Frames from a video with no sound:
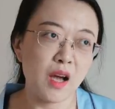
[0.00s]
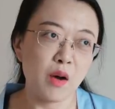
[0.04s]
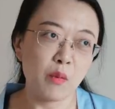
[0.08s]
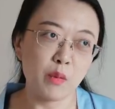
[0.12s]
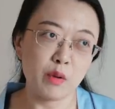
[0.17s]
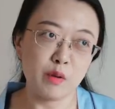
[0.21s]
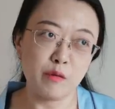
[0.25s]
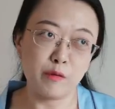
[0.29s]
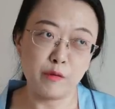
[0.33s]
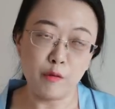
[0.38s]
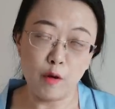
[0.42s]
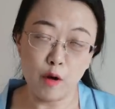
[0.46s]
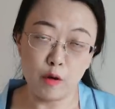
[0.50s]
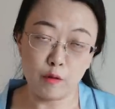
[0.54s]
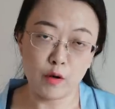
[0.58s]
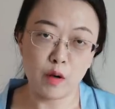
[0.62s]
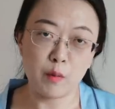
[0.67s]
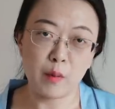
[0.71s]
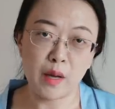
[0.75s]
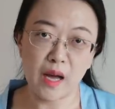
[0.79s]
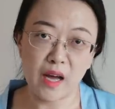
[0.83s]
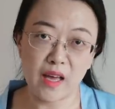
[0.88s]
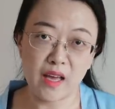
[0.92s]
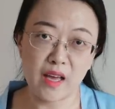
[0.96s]
When you fall
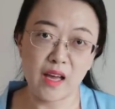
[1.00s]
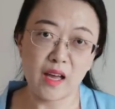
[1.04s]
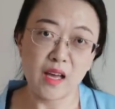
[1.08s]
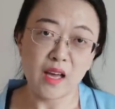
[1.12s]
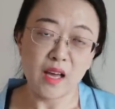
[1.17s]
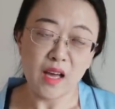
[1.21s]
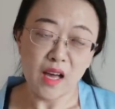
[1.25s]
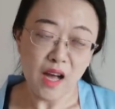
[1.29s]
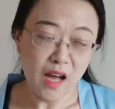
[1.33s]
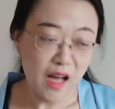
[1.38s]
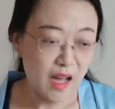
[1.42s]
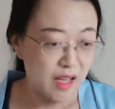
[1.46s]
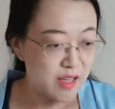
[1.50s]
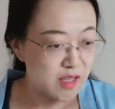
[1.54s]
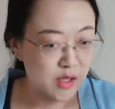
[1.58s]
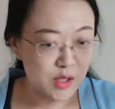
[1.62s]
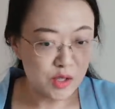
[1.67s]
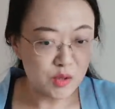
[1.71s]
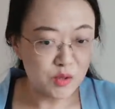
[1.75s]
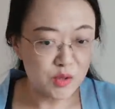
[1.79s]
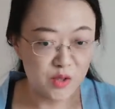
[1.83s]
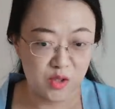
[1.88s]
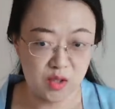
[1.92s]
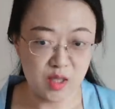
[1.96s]
from high heights,
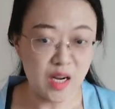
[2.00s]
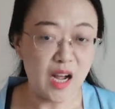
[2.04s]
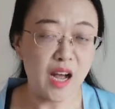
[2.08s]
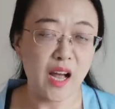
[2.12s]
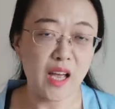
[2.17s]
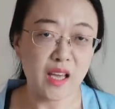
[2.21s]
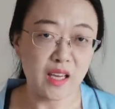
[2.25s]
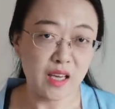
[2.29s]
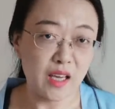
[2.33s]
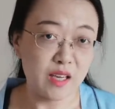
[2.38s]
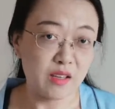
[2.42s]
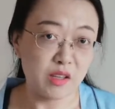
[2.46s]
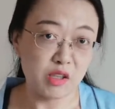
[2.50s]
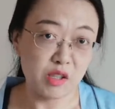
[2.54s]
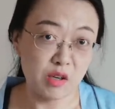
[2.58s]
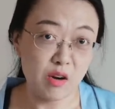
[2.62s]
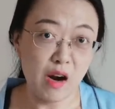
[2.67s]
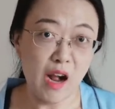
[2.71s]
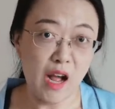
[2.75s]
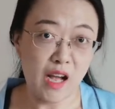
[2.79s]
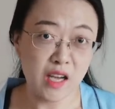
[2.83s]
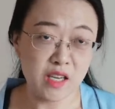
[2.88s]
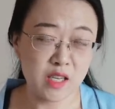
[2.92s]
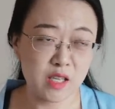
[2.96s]
you die and
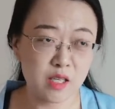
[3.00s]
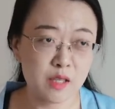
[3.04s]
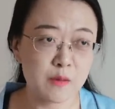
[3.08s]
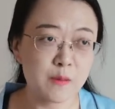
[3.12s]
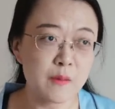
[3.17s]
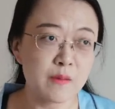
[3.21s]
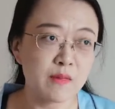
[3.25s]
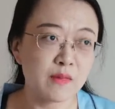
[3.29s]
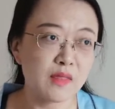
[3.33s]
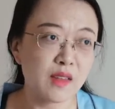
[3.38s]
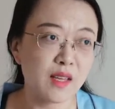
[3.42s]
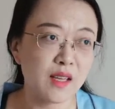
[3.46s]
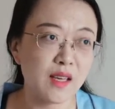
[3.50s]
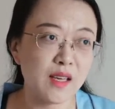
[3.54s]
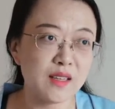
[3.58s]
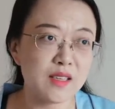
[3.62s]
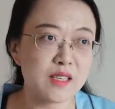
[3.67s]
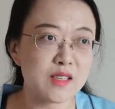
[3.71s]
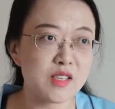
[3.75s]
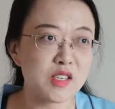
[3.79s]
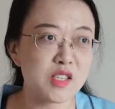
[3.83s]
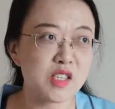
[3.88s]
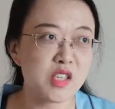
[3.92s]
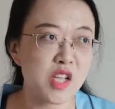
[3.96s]
crash. And
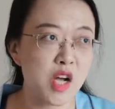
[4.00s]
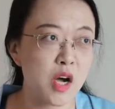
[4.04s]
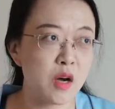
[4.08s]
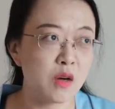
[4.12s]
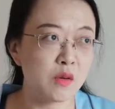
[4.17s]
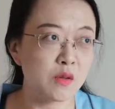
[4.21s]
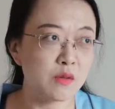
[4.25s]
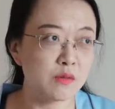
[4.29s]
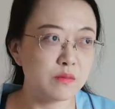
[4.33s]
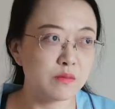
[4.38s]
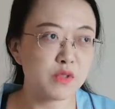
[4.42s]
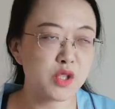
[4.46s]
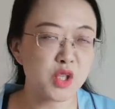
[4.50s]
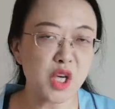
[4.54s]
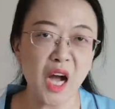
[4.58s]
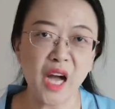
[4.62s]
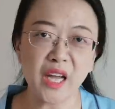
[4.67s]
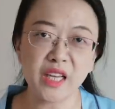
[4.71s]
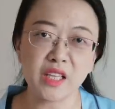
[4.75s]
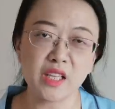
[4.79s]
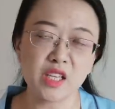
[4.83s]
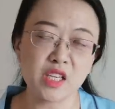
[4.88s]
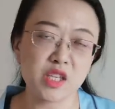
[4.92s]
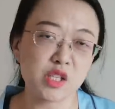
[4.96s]
there's no
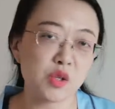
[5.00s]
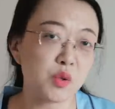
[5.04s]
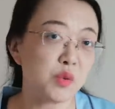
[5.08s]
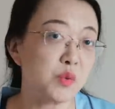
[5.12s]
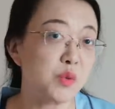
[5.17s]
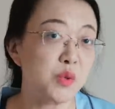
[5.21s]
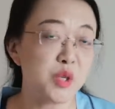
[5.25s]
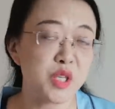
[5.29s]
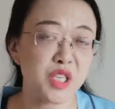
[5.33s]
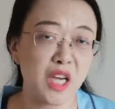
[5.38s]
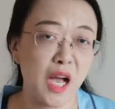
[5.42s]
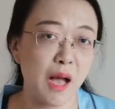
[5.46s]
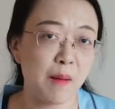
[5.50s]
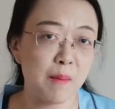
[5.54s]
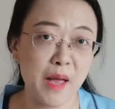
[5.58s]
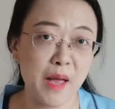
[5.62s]
Chinese wuxia